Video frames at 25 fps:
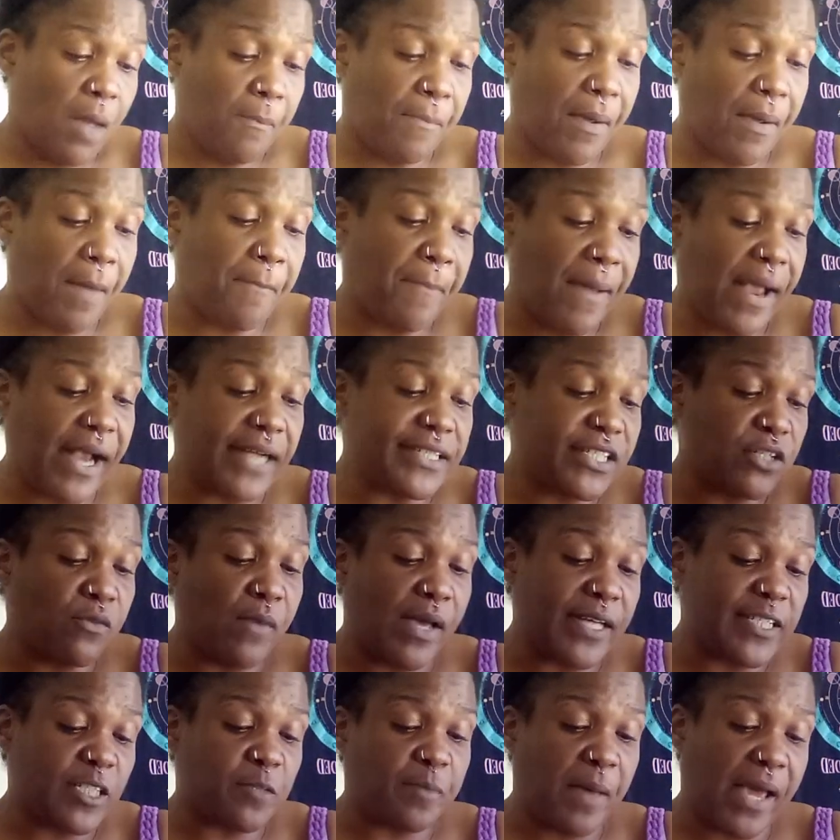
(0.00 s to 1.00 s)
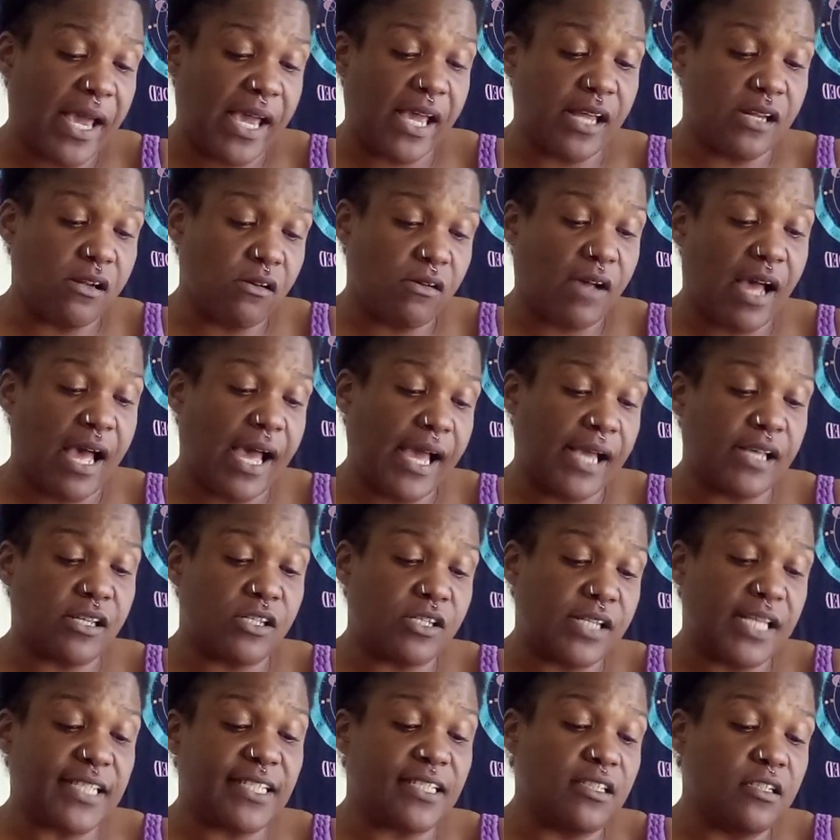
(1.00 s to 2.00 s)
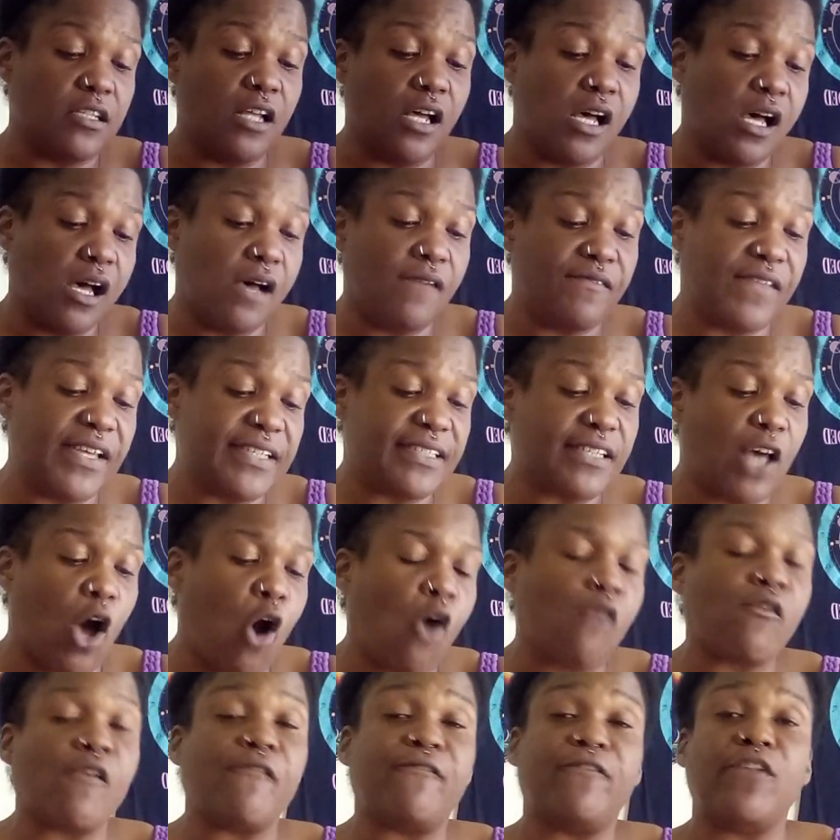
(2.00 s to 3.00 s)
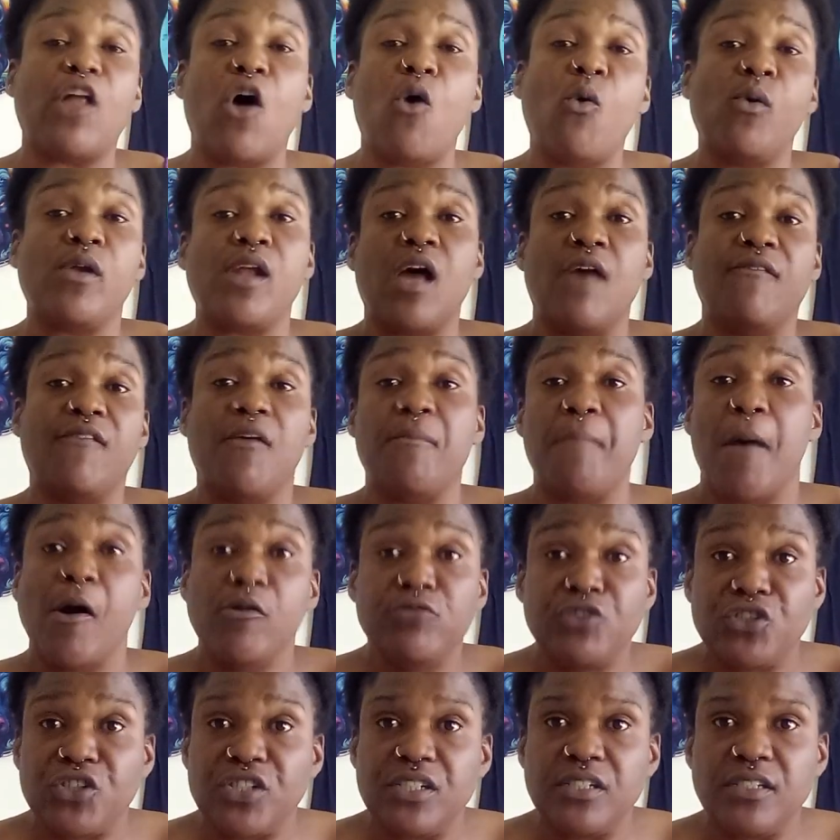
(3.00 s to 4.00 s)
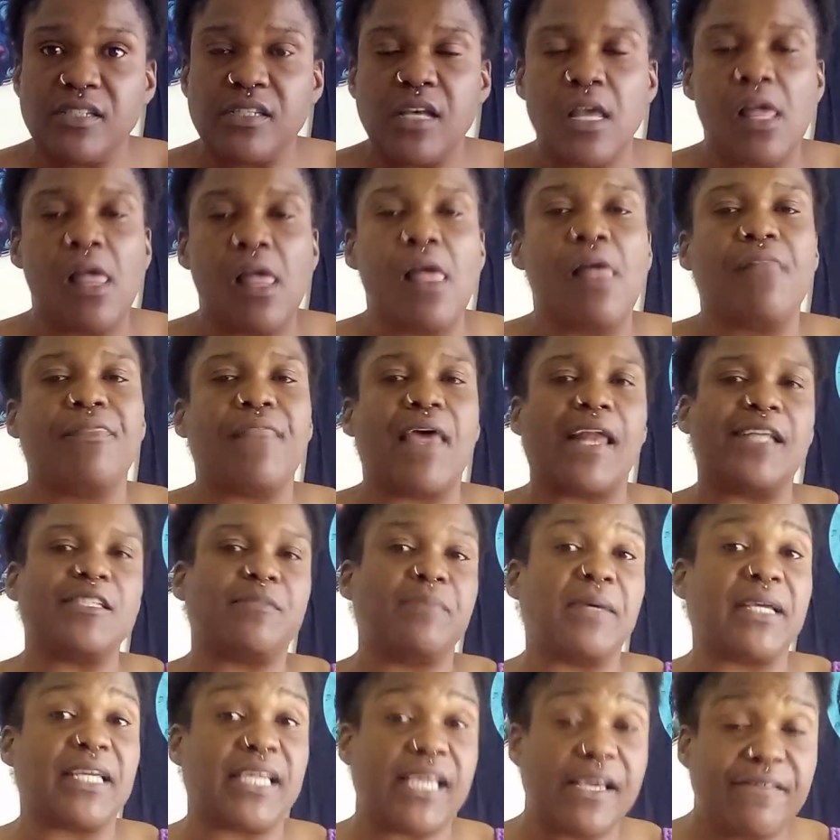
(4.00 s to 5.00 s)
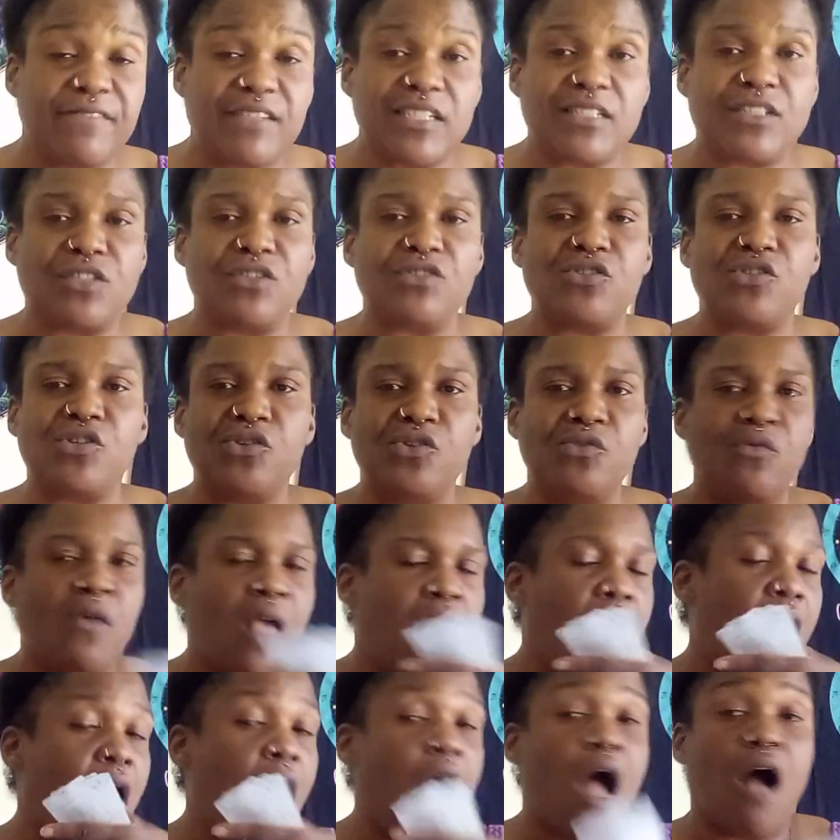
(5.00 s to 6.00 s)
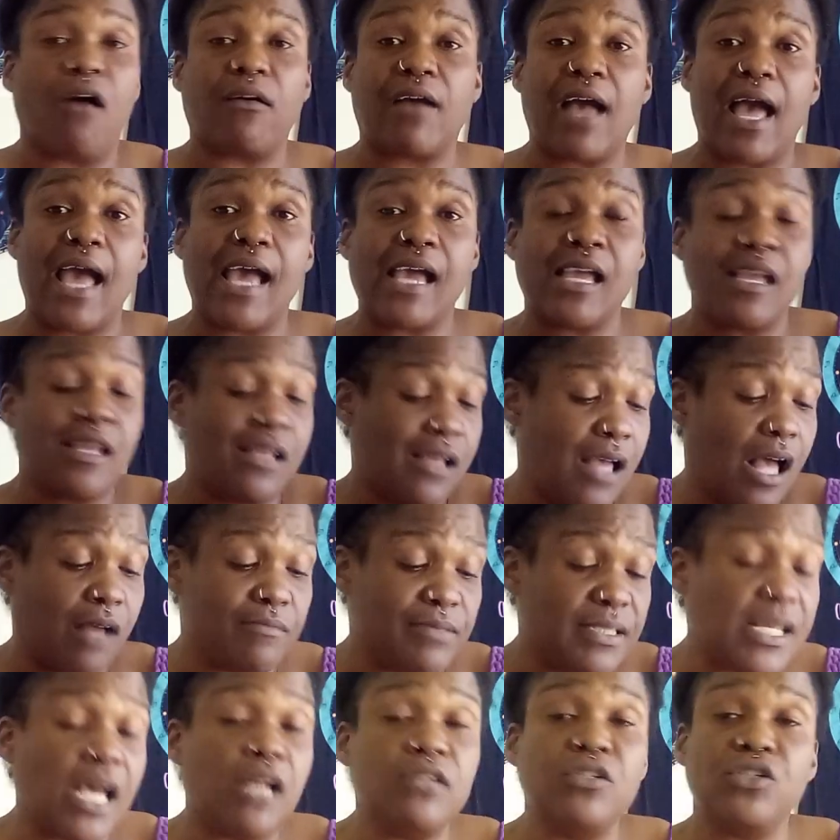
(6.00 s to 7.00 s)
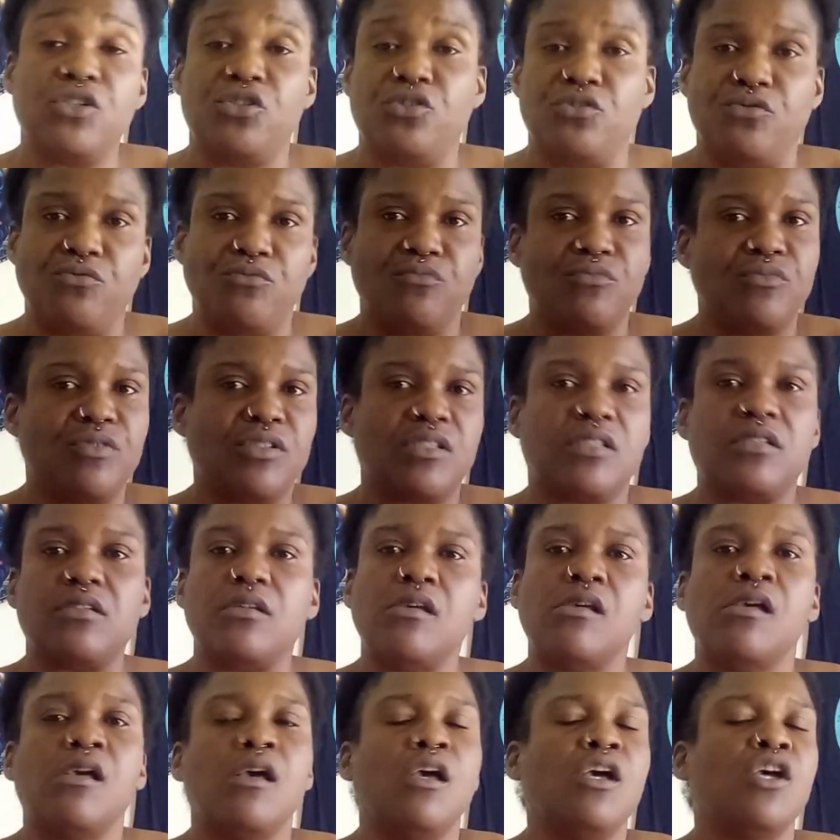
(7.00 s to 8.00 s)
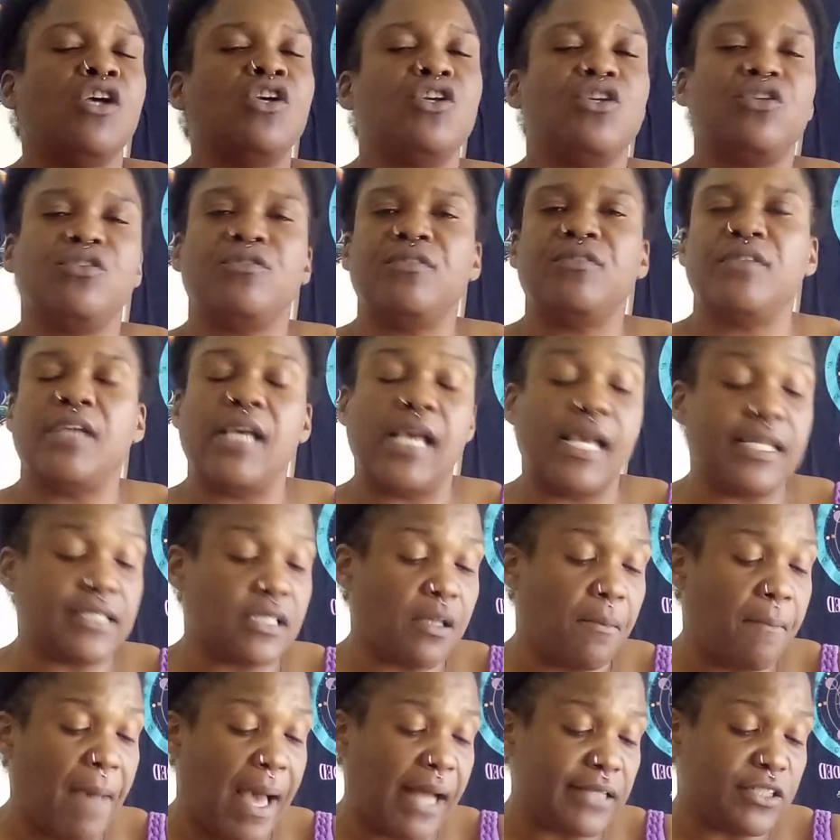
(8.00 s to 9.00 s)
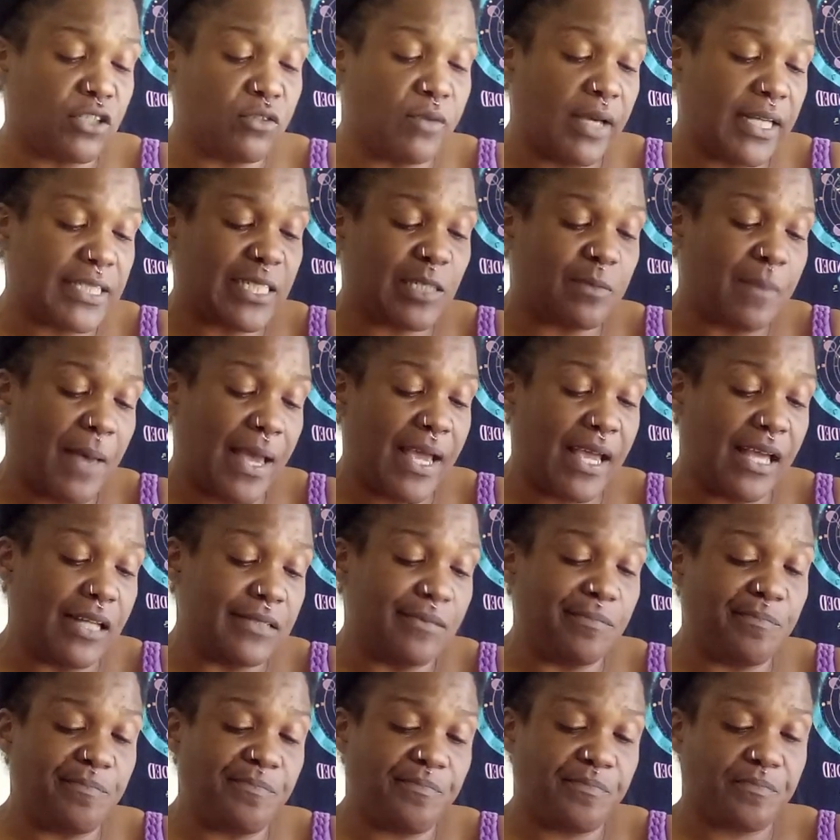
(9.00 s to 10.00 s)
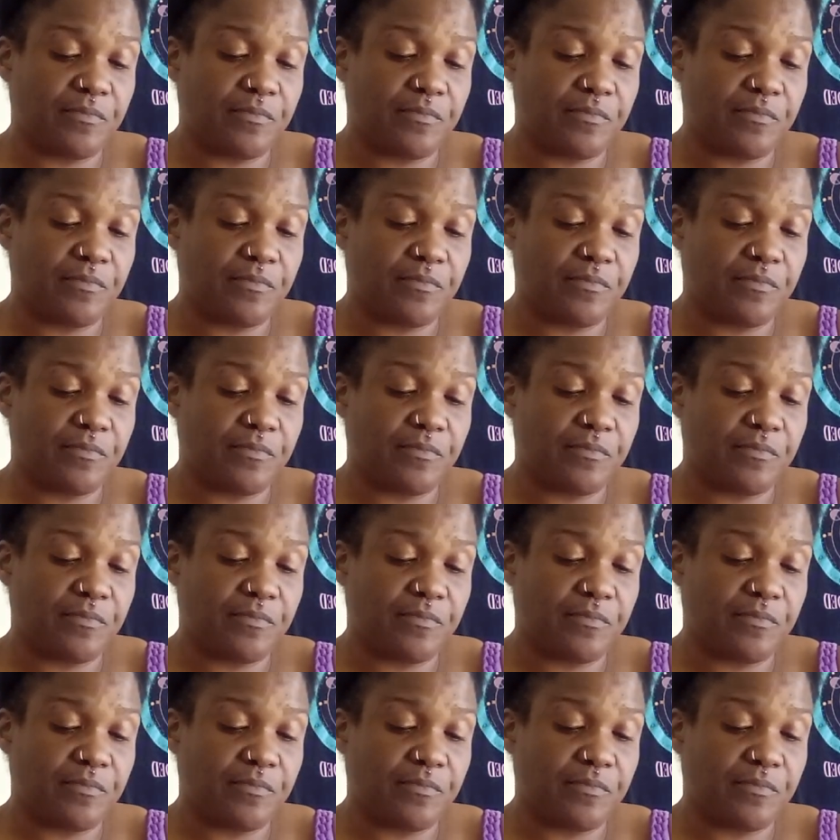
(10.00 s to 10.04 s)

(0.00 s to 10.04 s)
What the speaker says: Prepare to expand, okay? This love, this overflowing of emotions that has been gifted to you, okay? I'm telling you, it's about to expand,